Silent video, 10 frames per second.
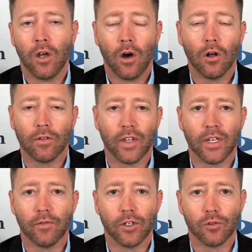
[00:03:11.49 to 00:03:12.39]
all of the
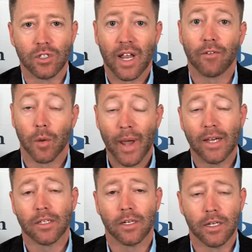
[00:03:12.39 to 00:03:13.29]
individuals and have
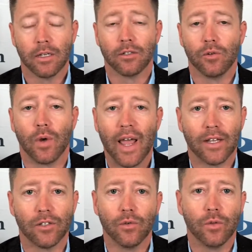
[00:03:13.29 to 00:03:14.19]
capacity to
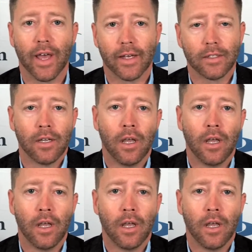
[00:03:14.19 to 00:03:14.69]
add to that